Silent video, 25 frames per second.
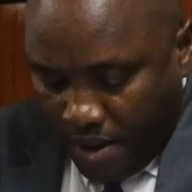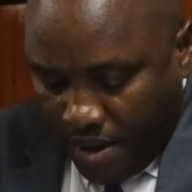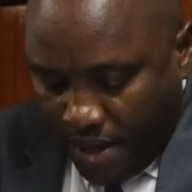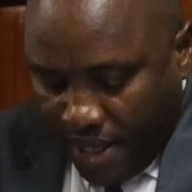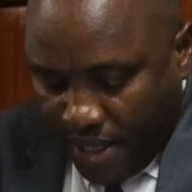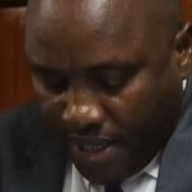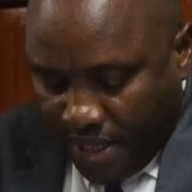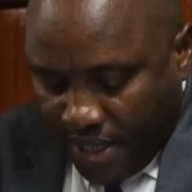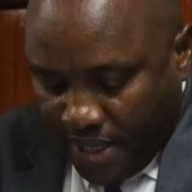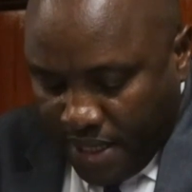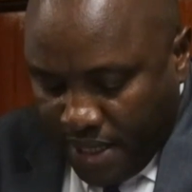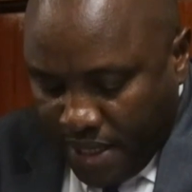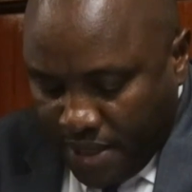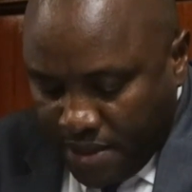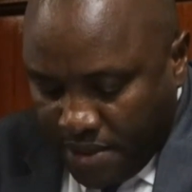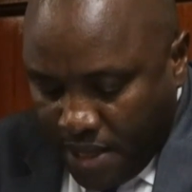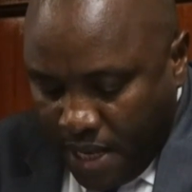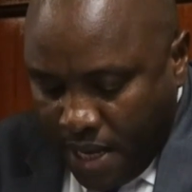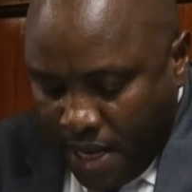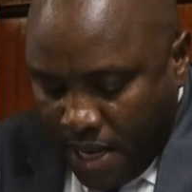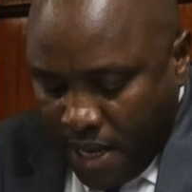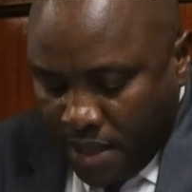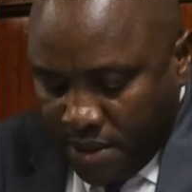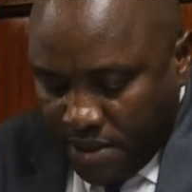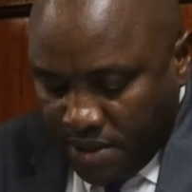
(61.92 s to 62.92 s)

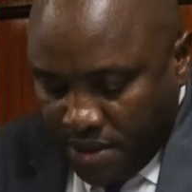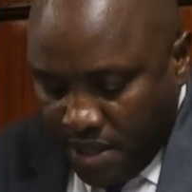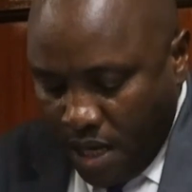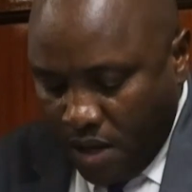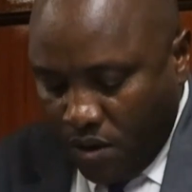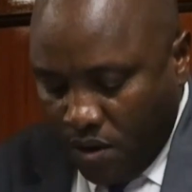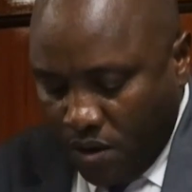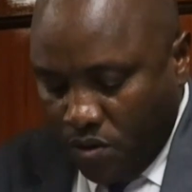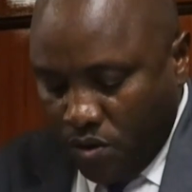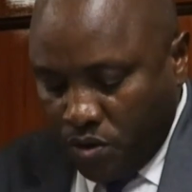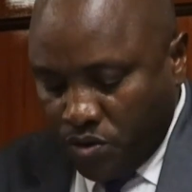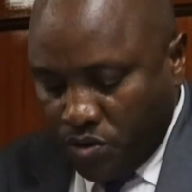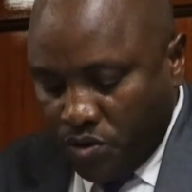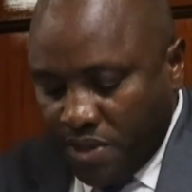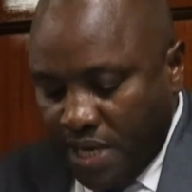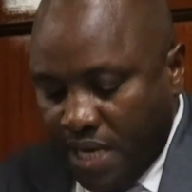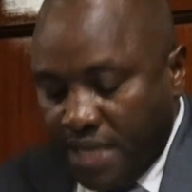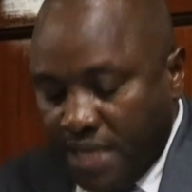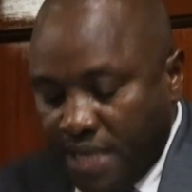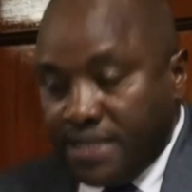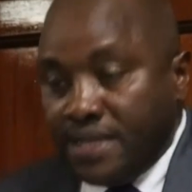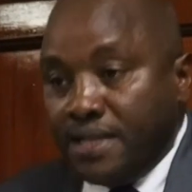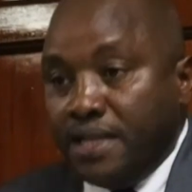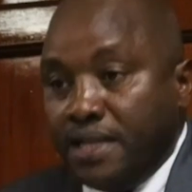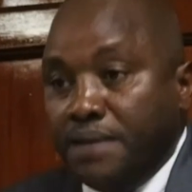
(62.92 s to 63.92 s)
Ekeza Sacco
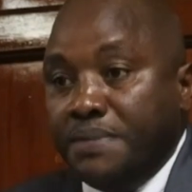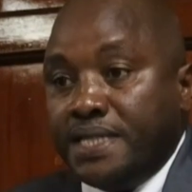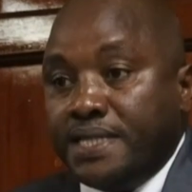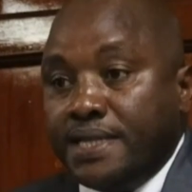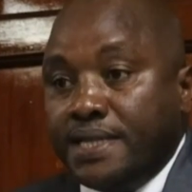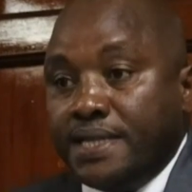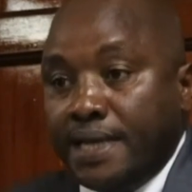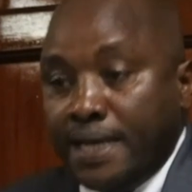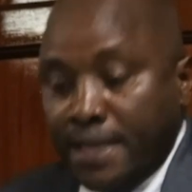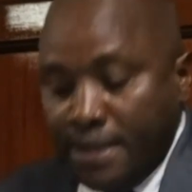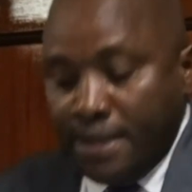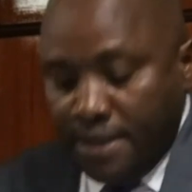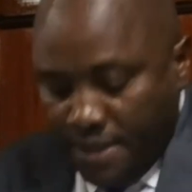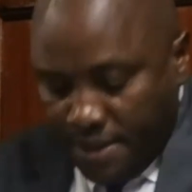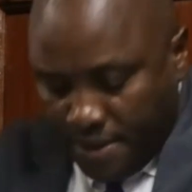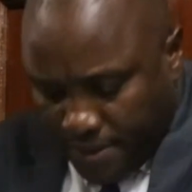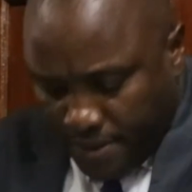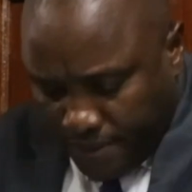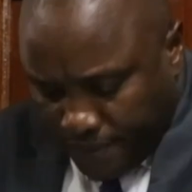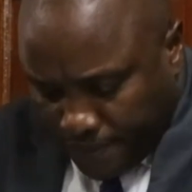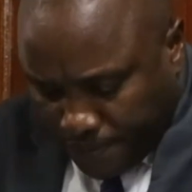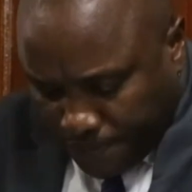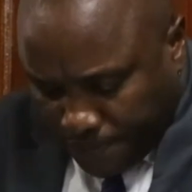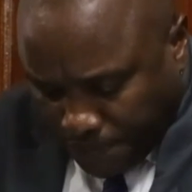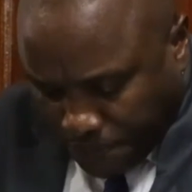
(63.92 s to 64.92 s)
Society Limited,
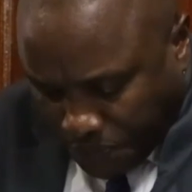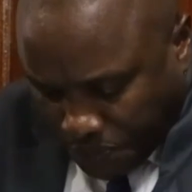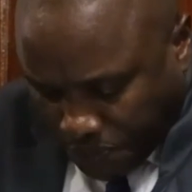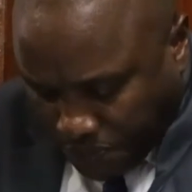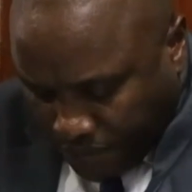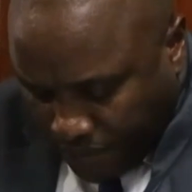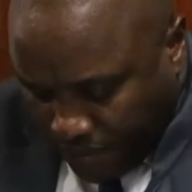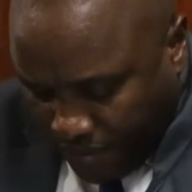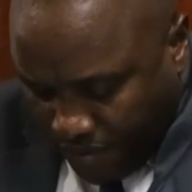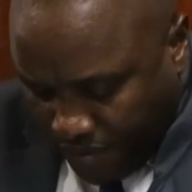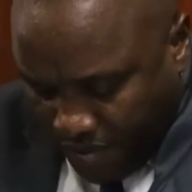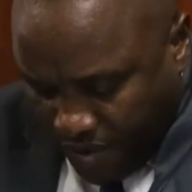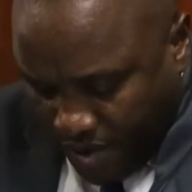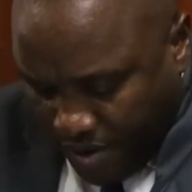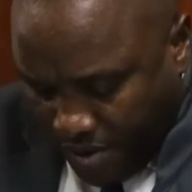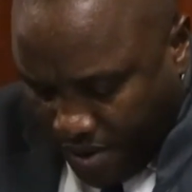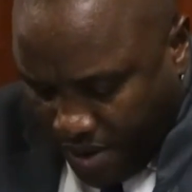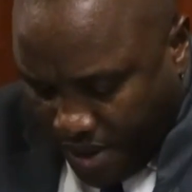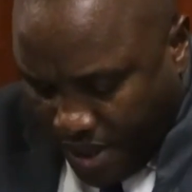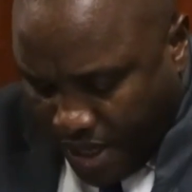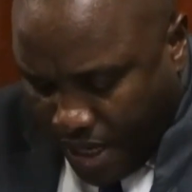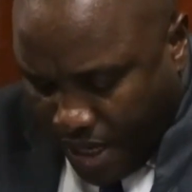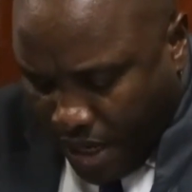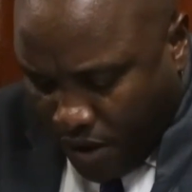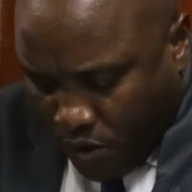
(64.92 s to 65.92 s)

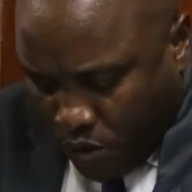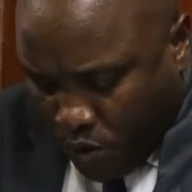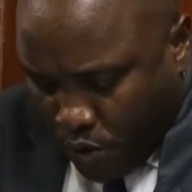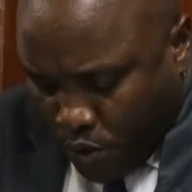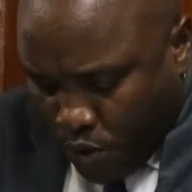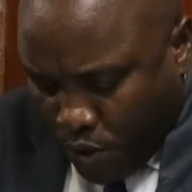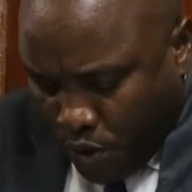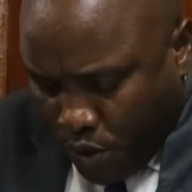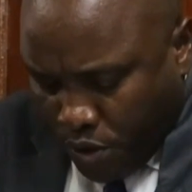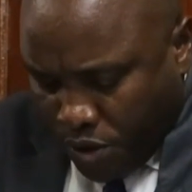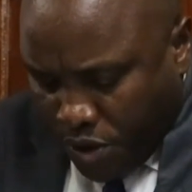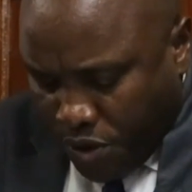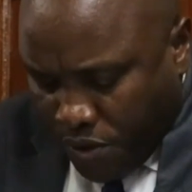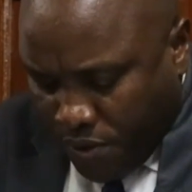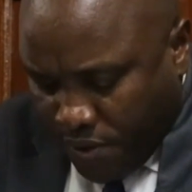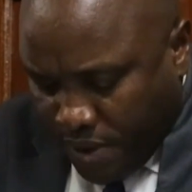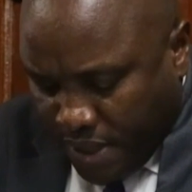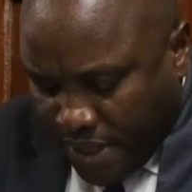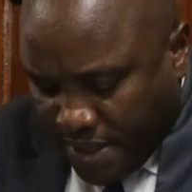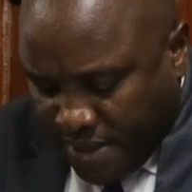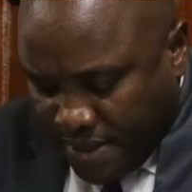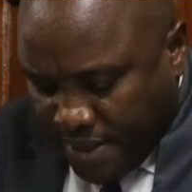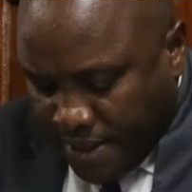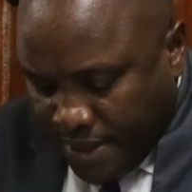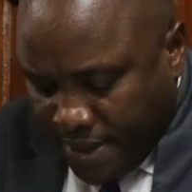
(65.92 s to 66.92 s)
Gakuyo Real
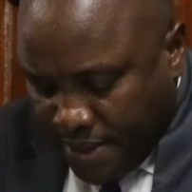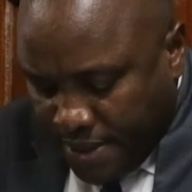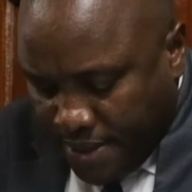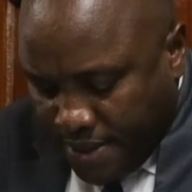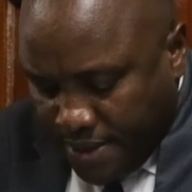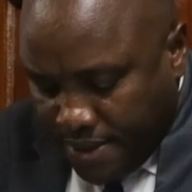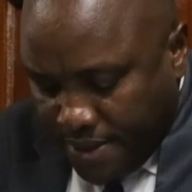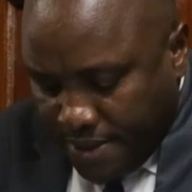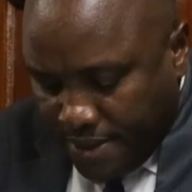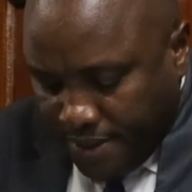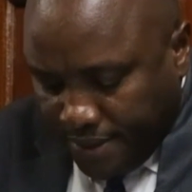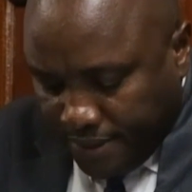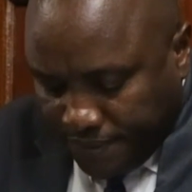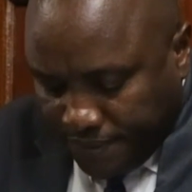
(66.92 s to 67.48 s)
Estate,